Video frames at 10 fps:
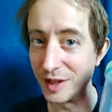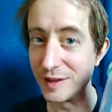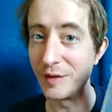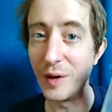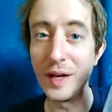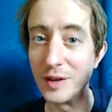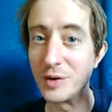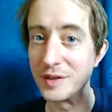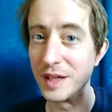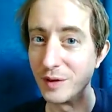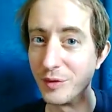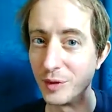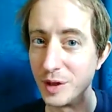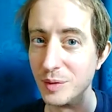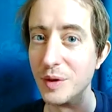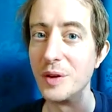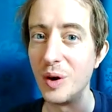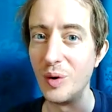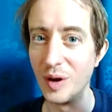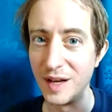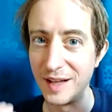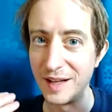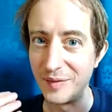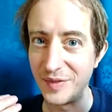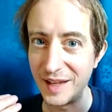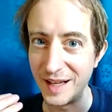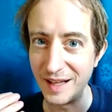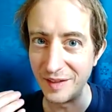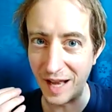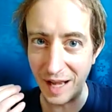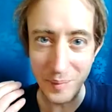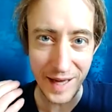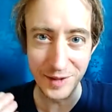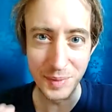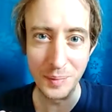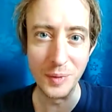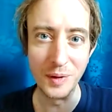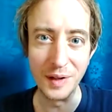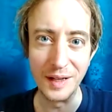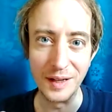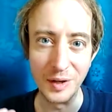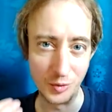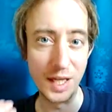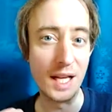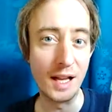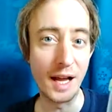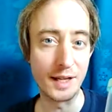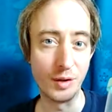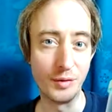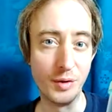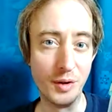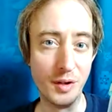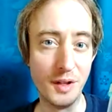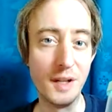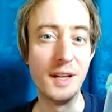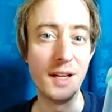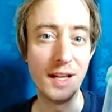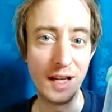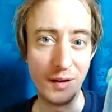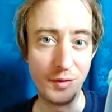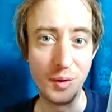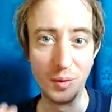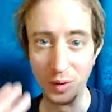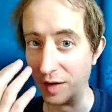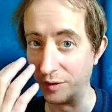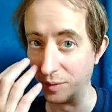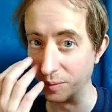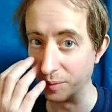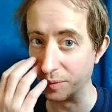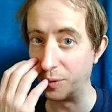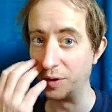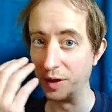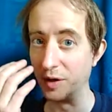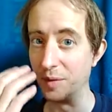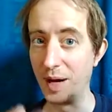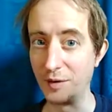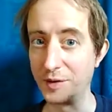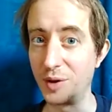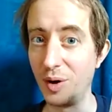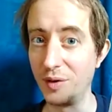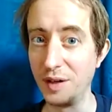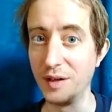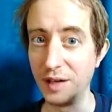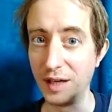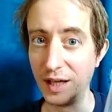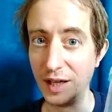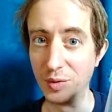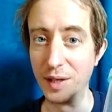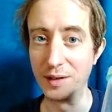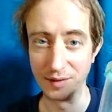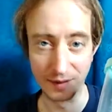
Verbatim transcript: very interesting for you to know that it makes people really like your food if you put a good amount of salt into it.